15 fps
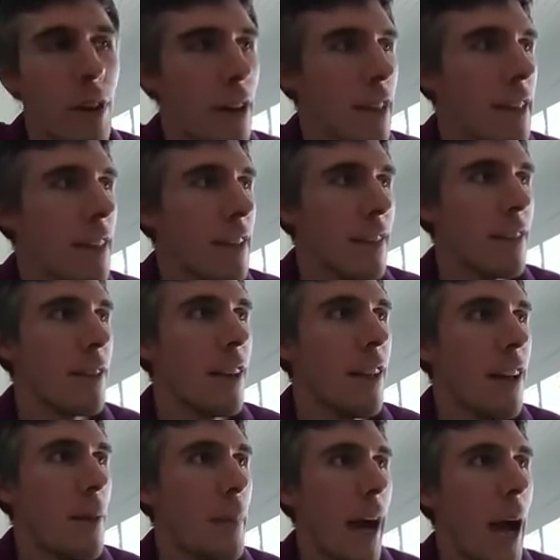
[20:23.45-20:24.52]
And I think this is
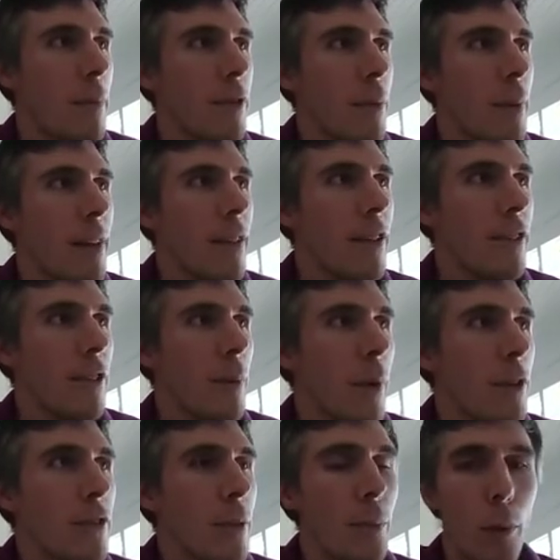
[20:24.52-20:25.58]
perhaps the bit that's the
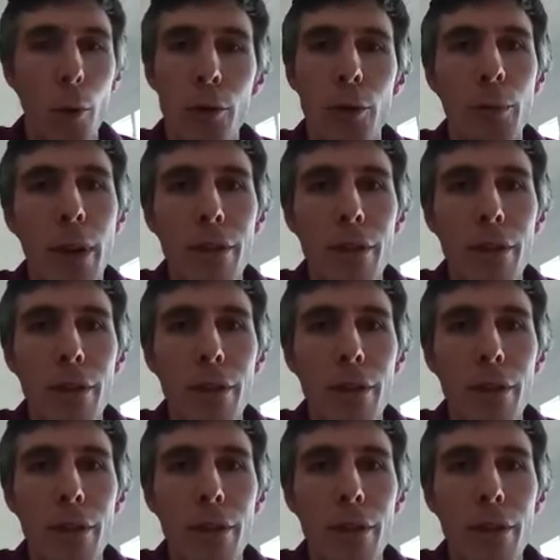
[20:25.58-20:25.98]
most important